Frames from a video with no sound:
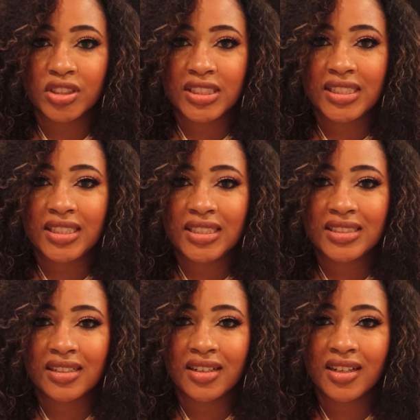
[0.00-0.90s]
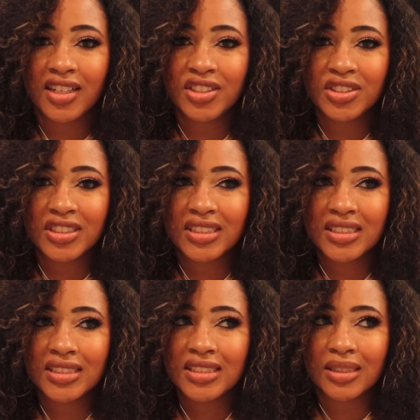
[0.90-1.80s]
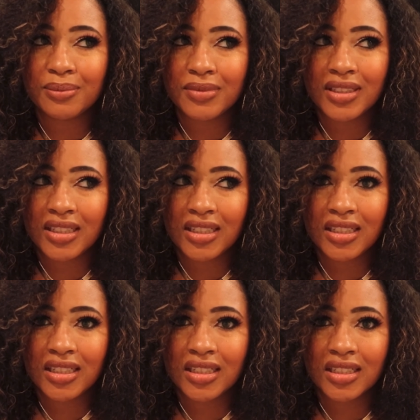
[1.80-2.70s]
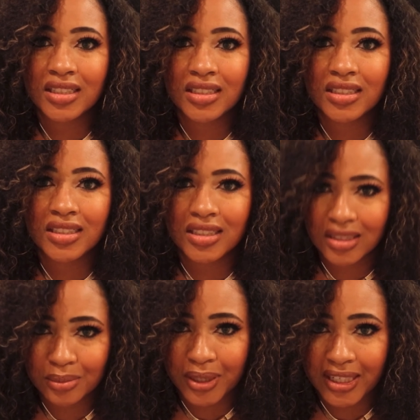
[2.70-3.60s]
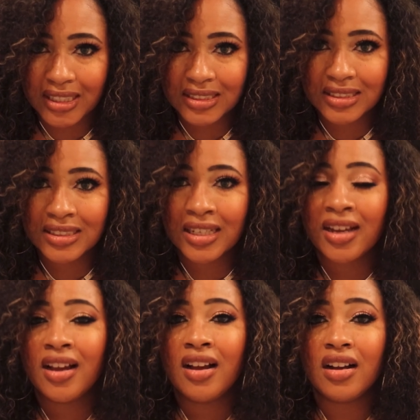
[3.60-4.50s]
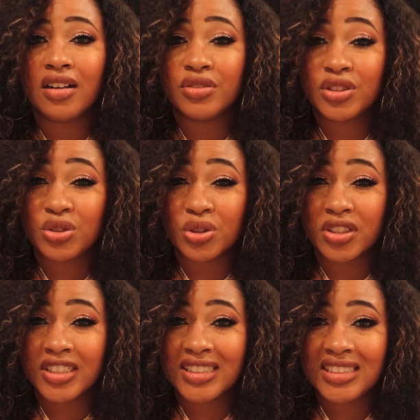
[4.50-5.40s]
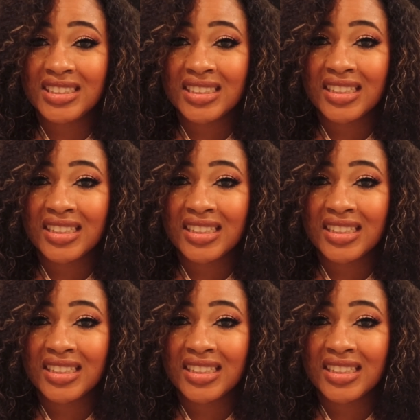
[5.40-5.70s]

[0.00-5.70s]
I think it's 100 and something gigabytes of storage,